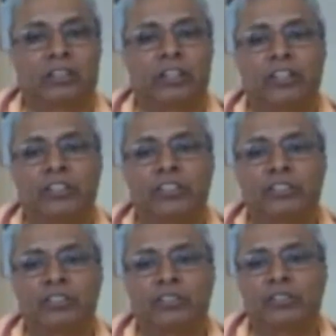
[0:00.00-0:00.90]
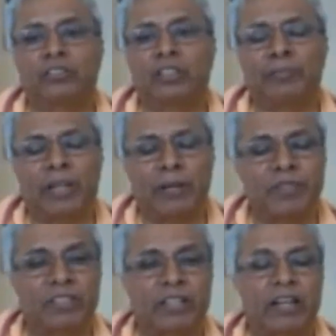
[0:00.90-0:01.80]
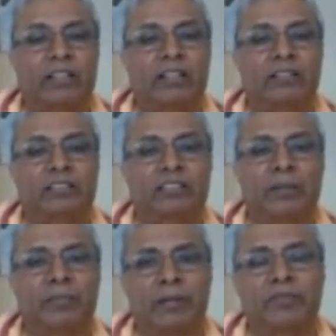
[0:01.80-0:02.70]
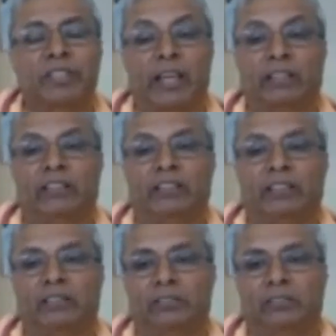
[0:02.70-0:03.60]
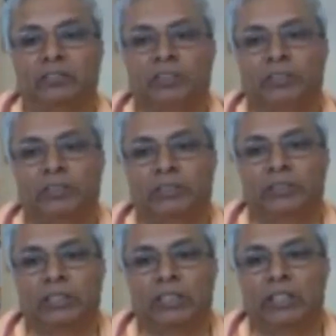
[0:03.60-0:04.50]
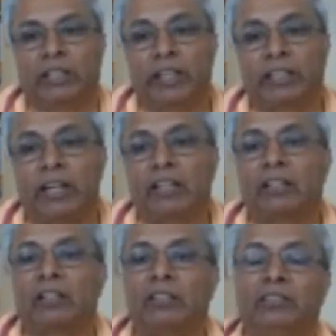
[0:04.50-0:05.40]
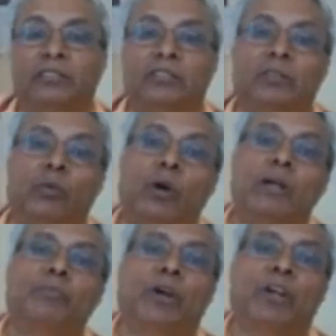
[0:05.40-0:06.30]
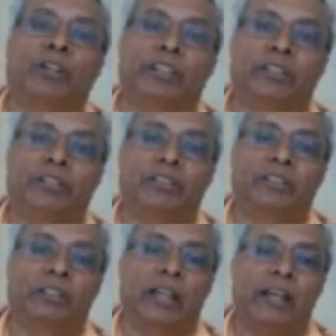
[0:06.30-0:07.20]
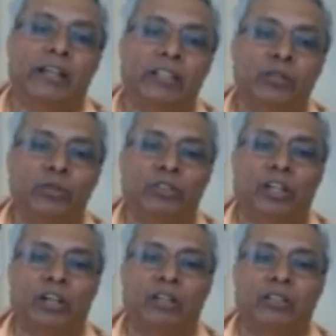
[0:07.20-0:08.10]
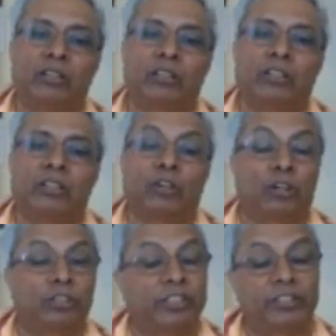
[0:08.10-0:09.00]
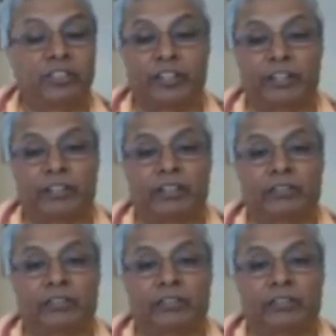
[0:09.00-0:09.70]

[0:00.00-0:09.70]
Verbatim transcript: it is sometimes scattered, sometimes gathered. Ekagra, one pointed, and Niruddha, concentrated.